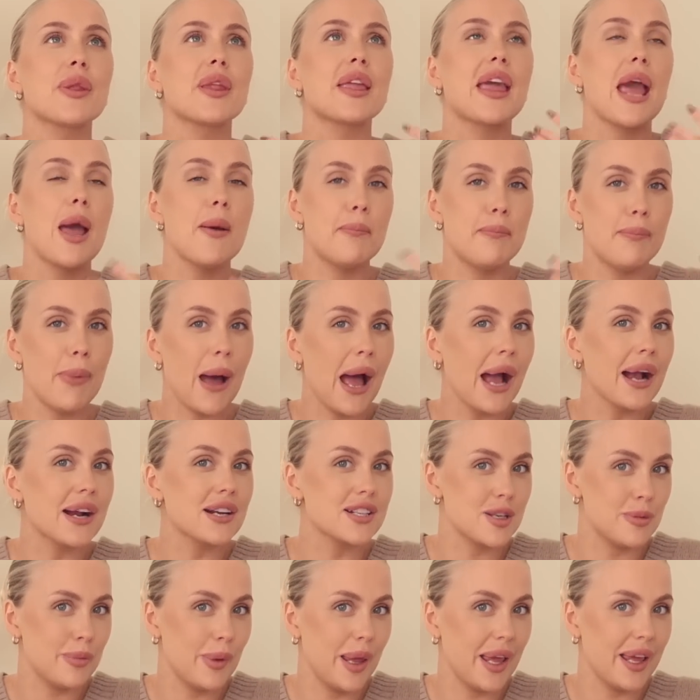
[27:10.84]
get back
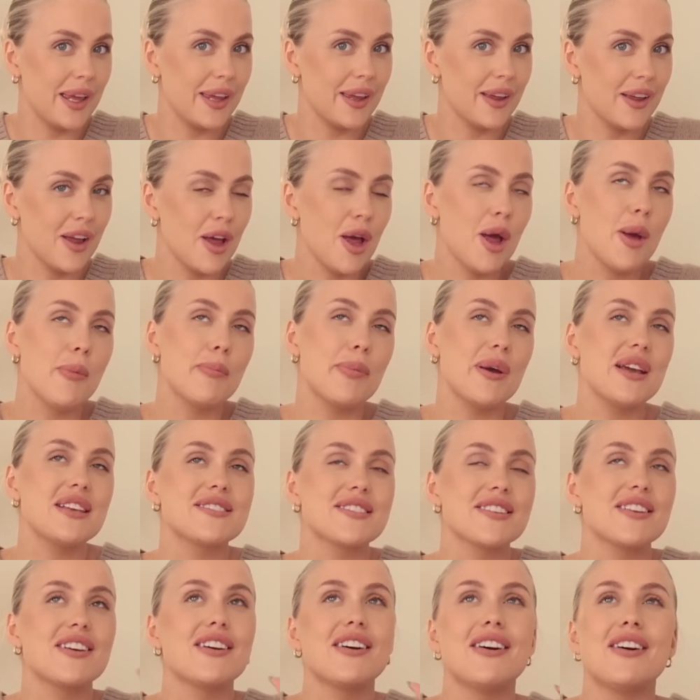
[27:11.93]
to me, but
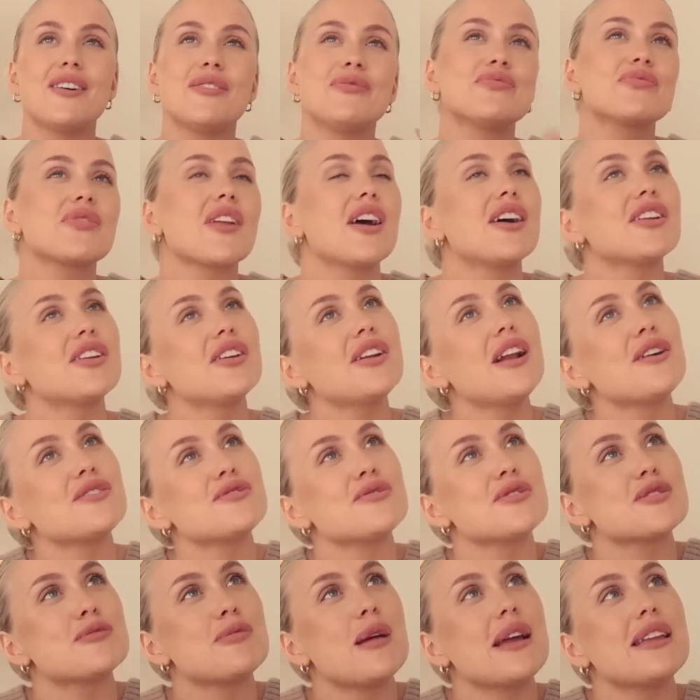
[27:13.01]
it's, I don't know how to
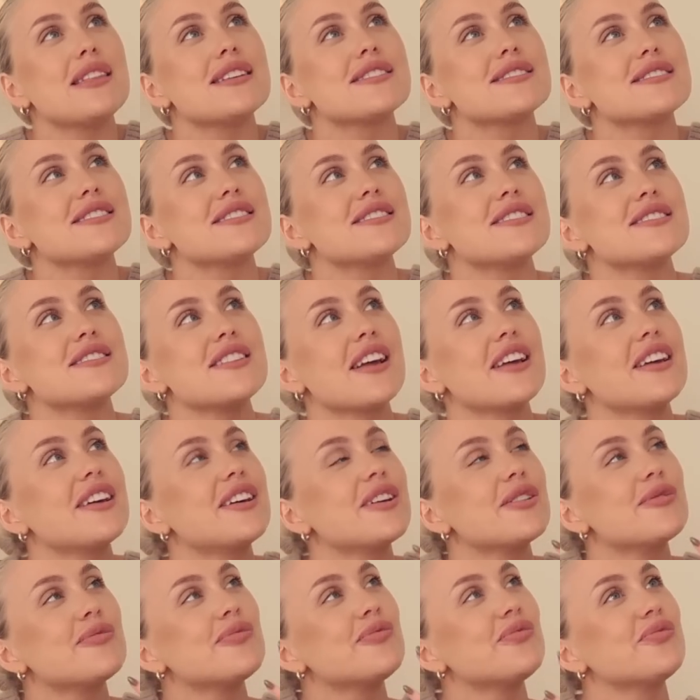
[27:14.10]
explain this. This is like,
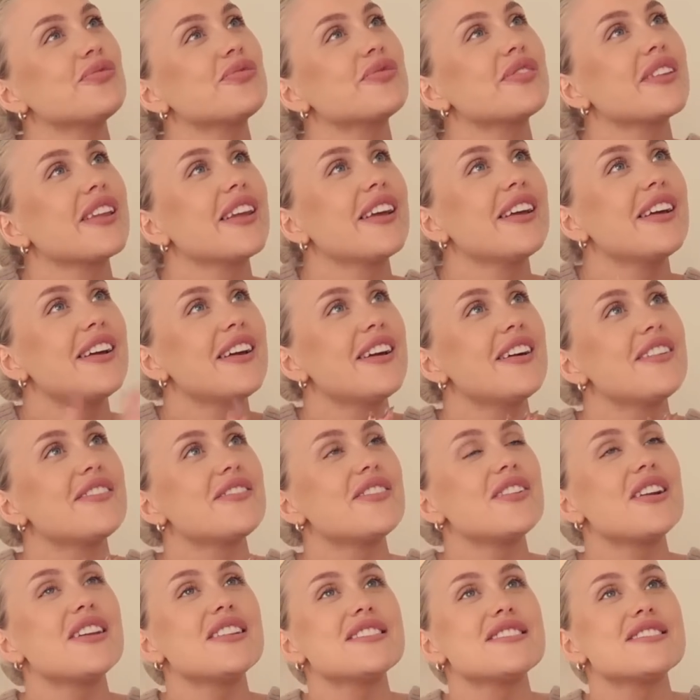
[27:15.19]
I
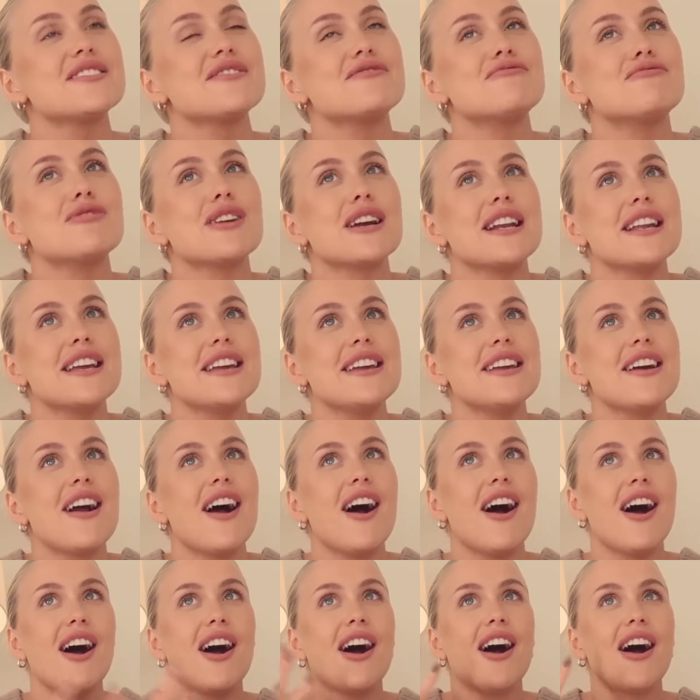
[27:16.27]
feel like this is a really...
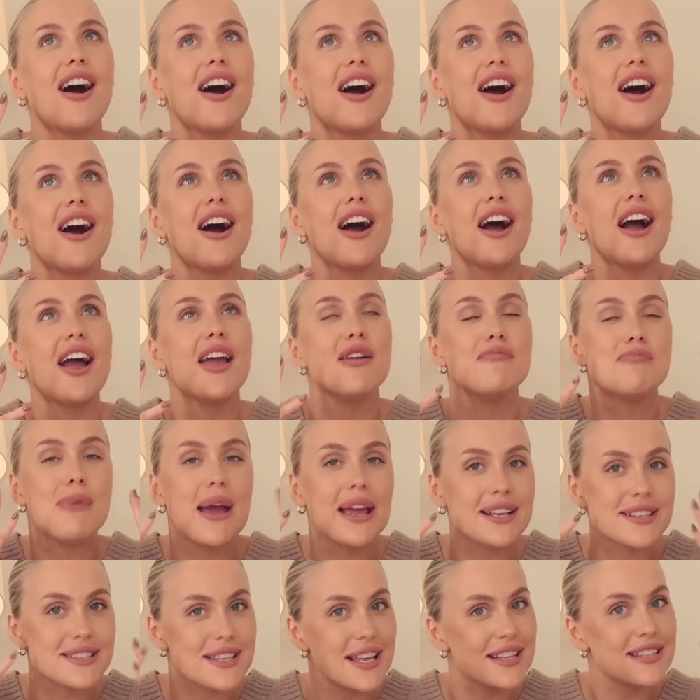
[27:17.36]
it
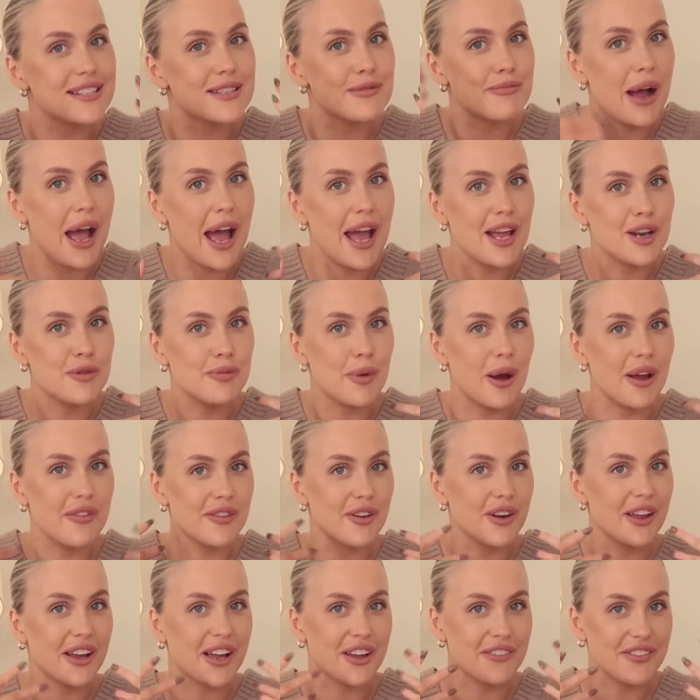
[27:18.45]
makes sense in my head, but I
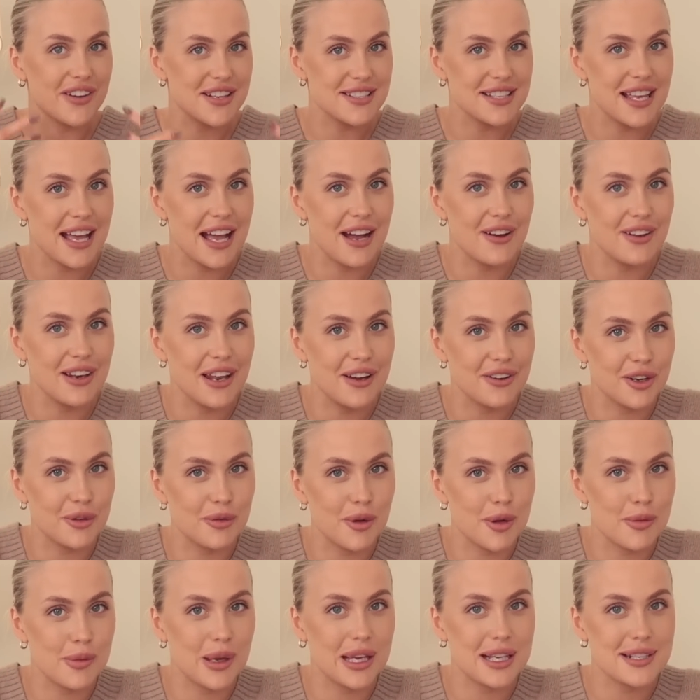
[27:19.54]
feel like if I say it out loud, it
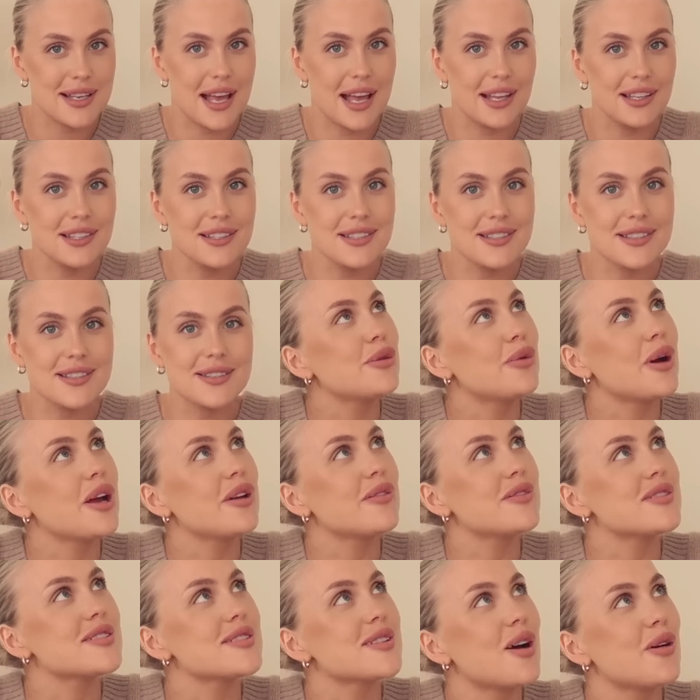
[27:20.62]
won't make sense. Where do I
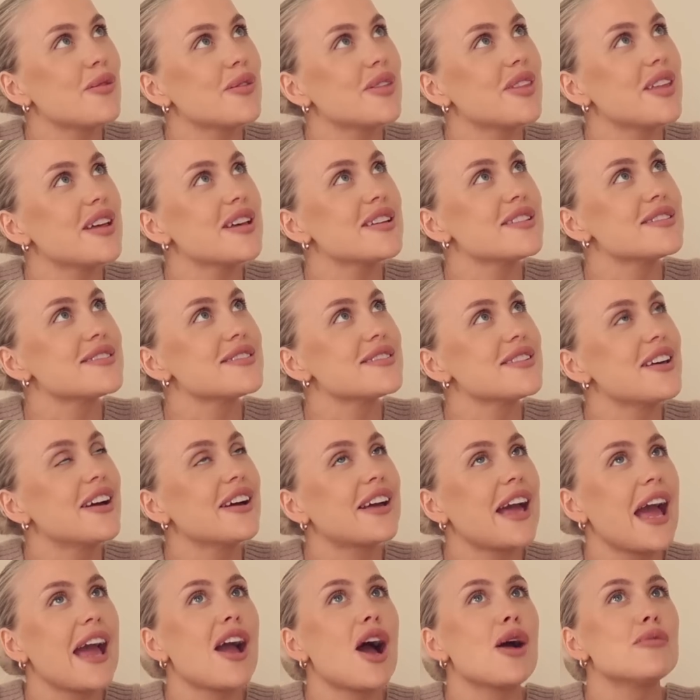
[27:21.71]
even start with this?
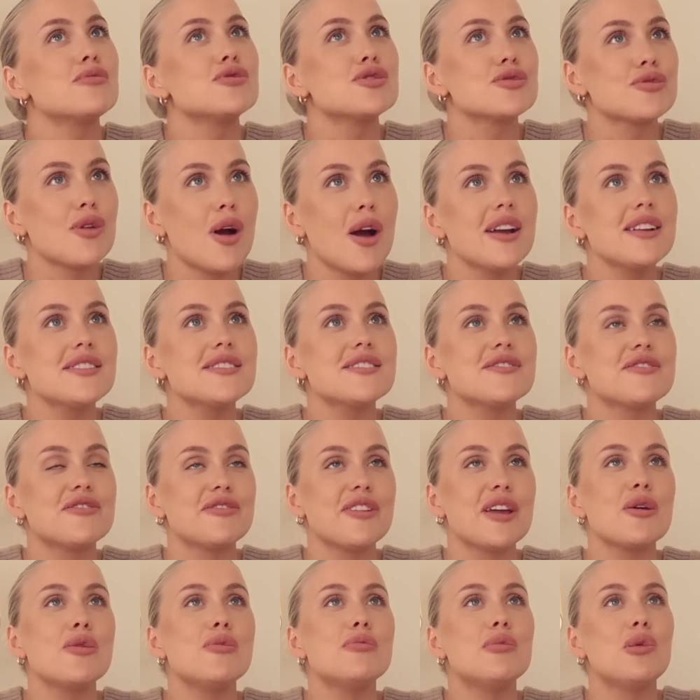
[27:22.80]
Okay, I'm trying to
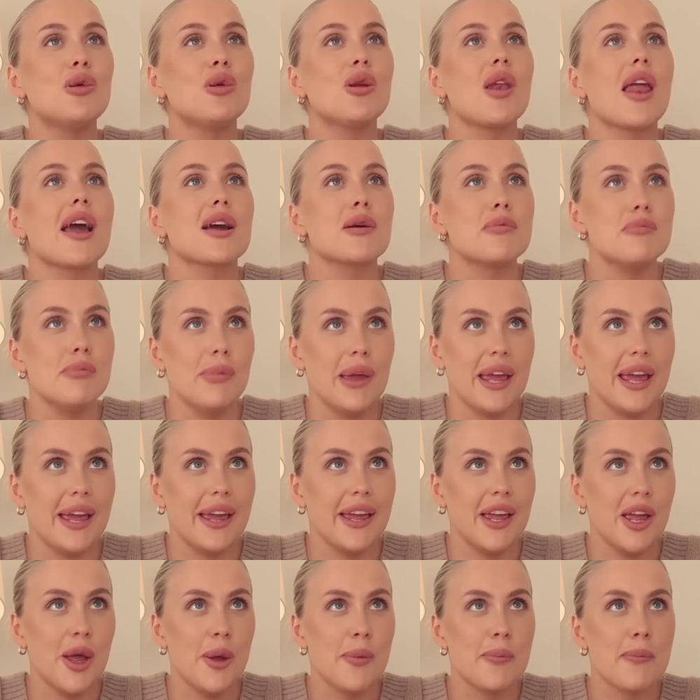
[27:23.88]
feel more like
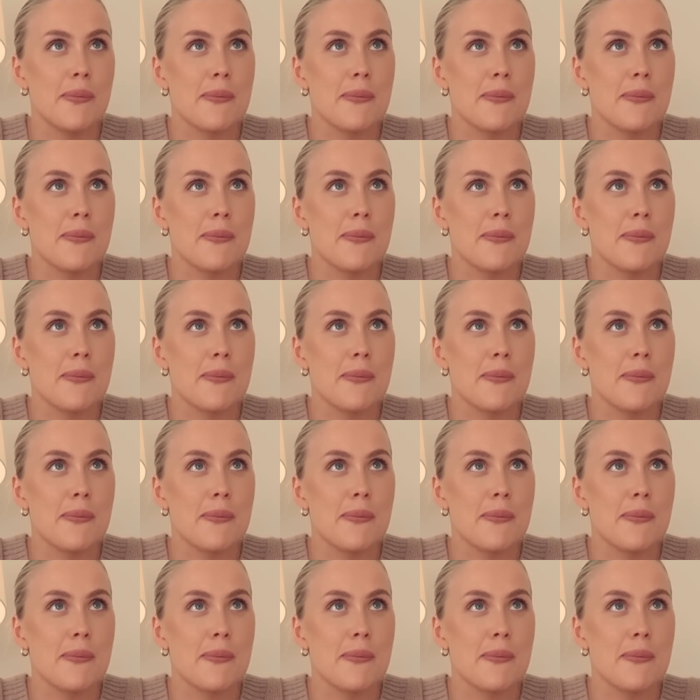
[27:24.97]
me,